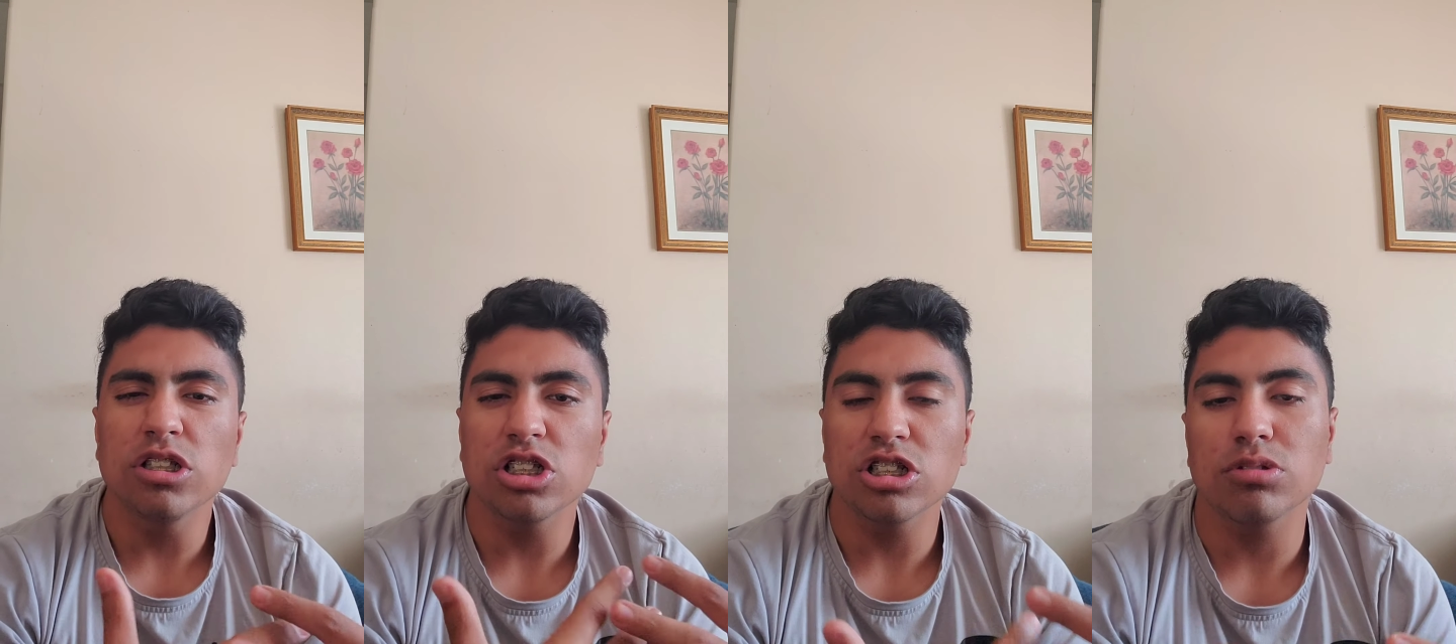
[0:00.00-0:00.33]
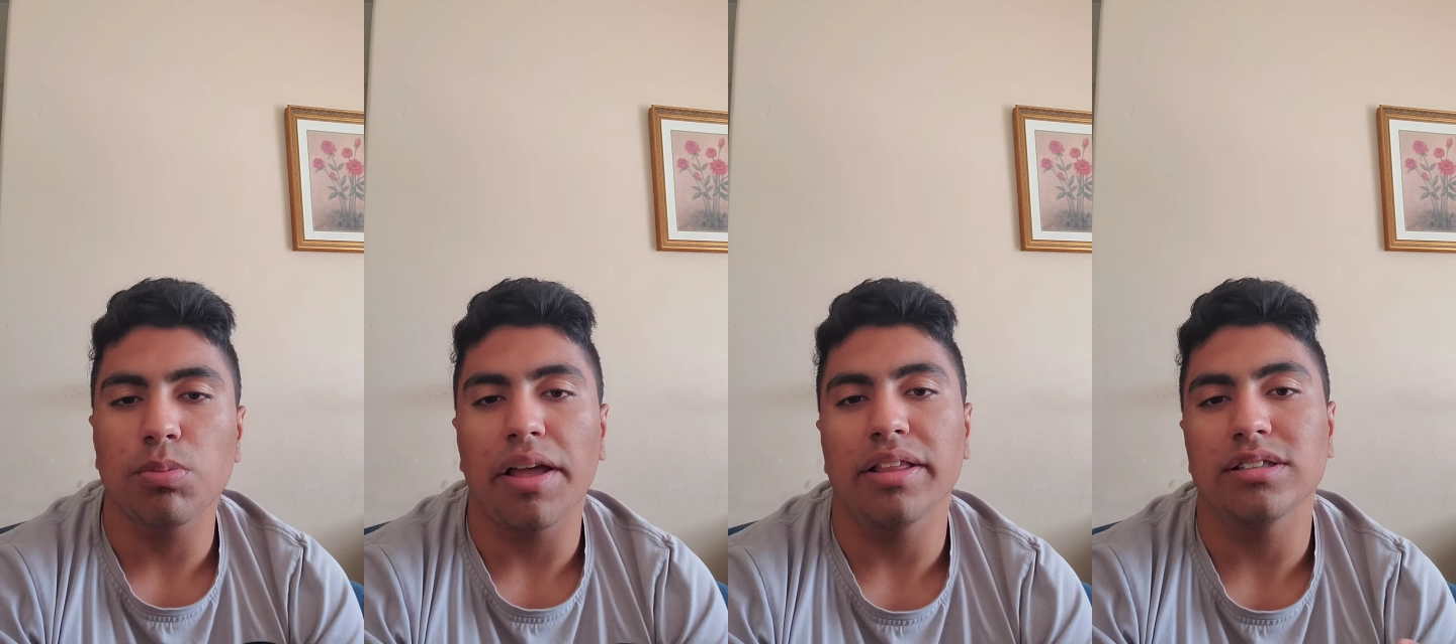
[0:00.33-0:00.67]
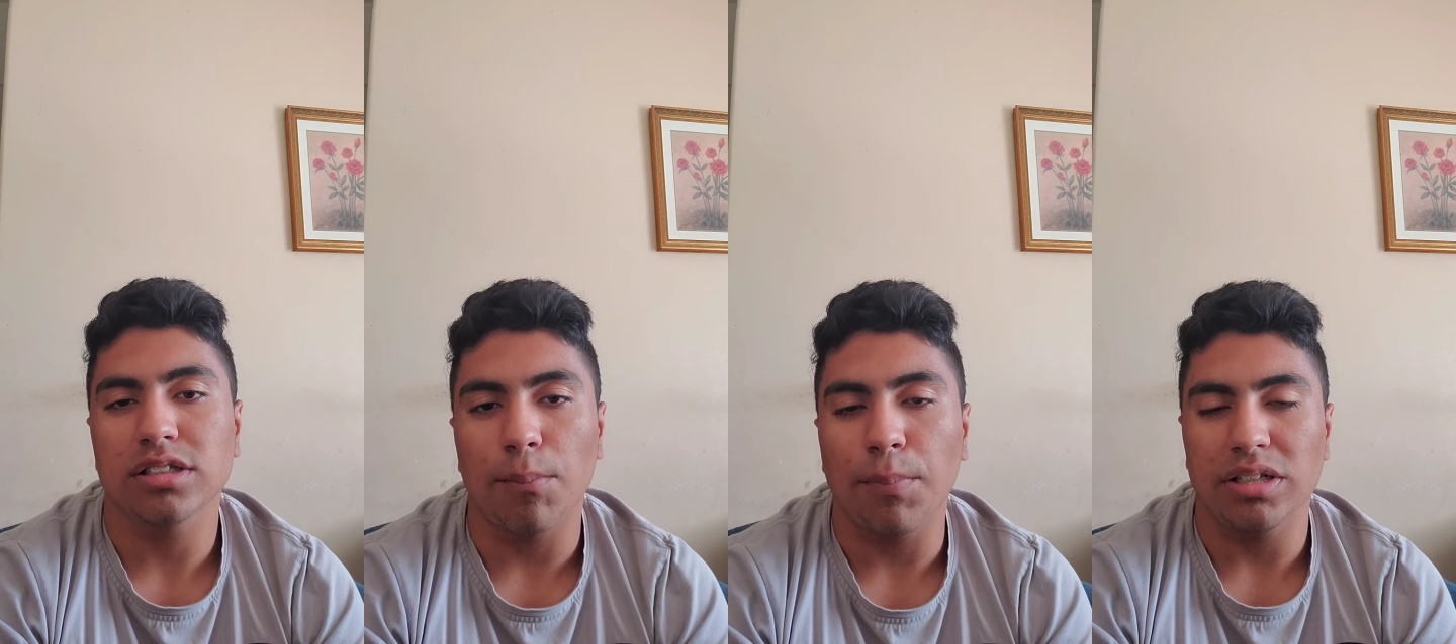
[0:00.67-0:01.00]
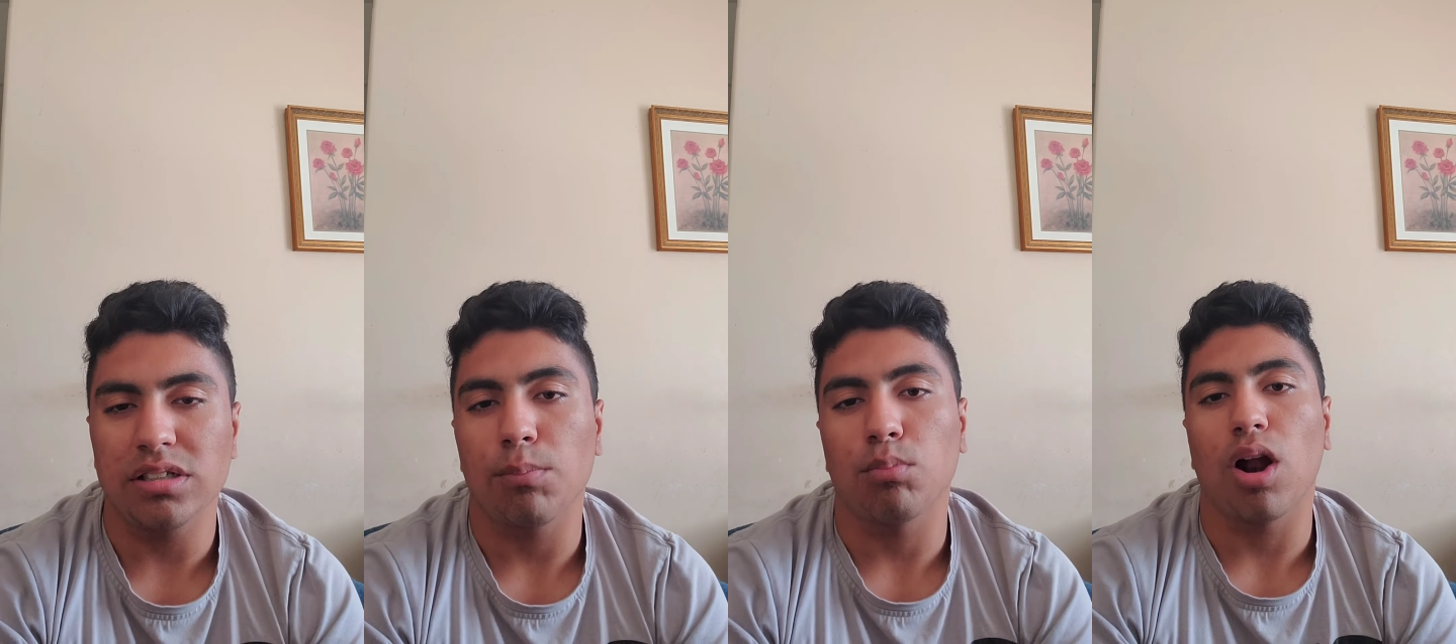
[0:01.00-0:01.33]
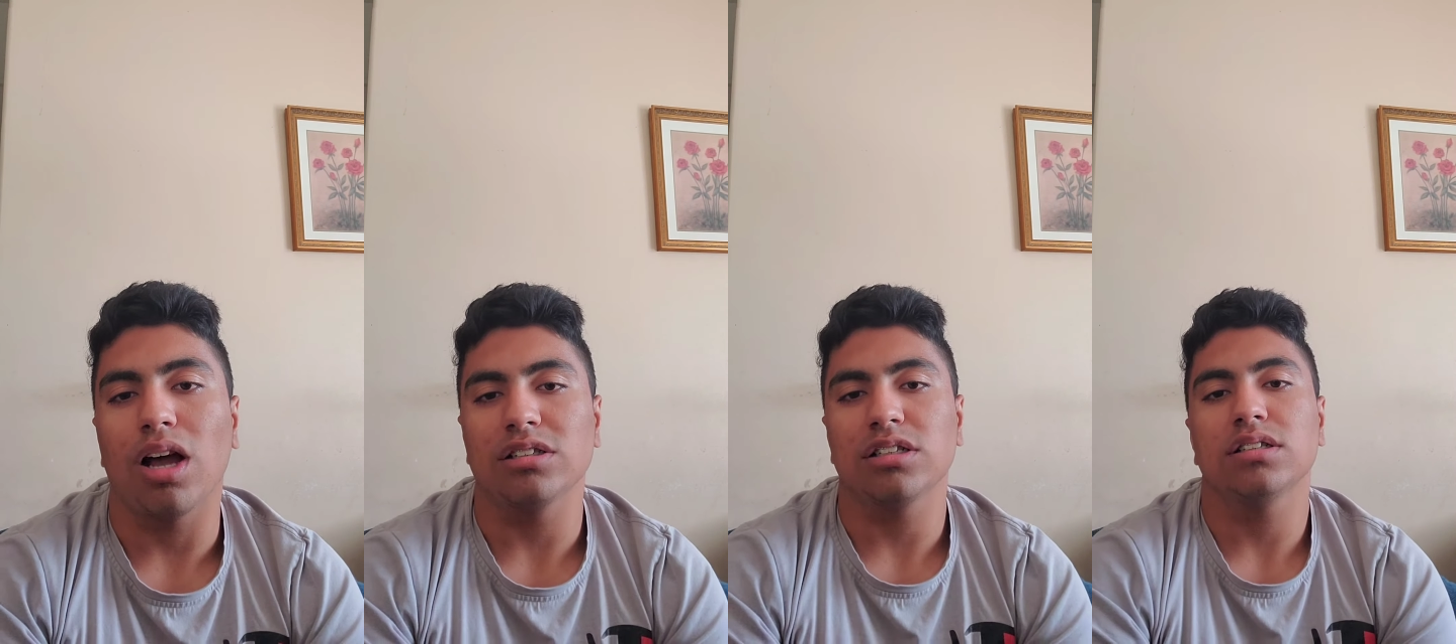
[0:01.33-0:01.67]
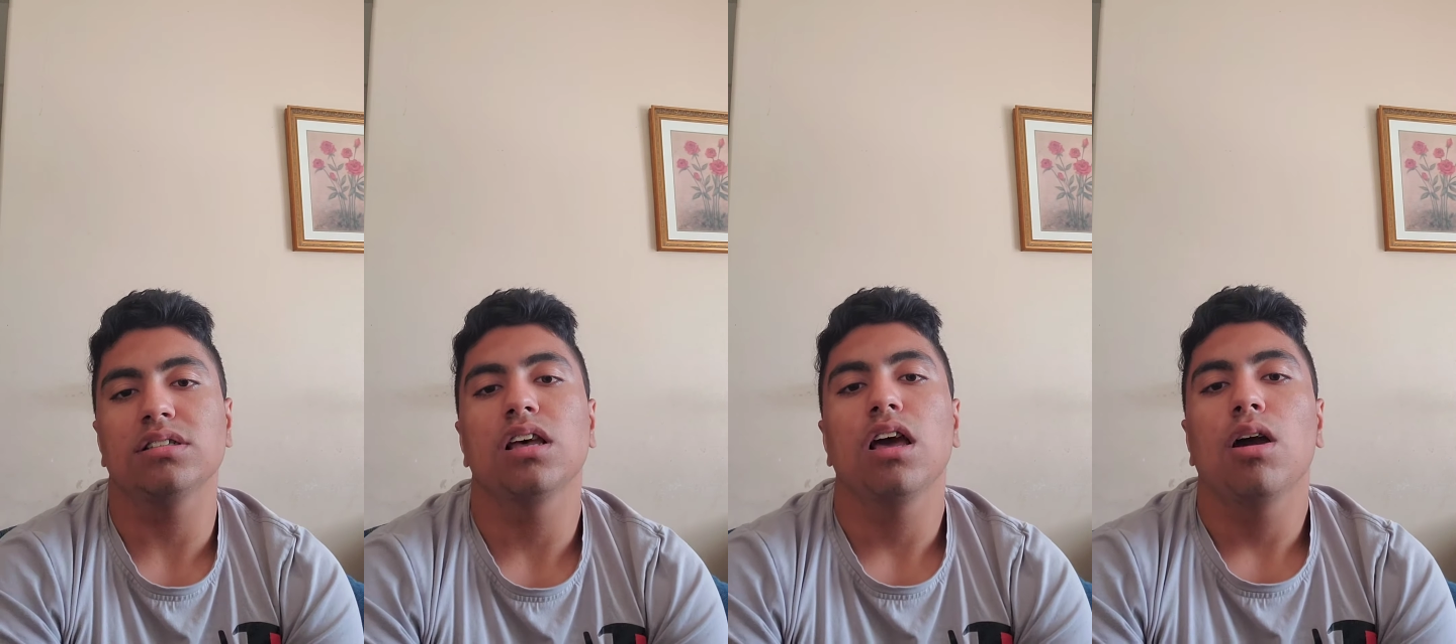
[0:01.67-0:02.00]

just explain the step-by-step process.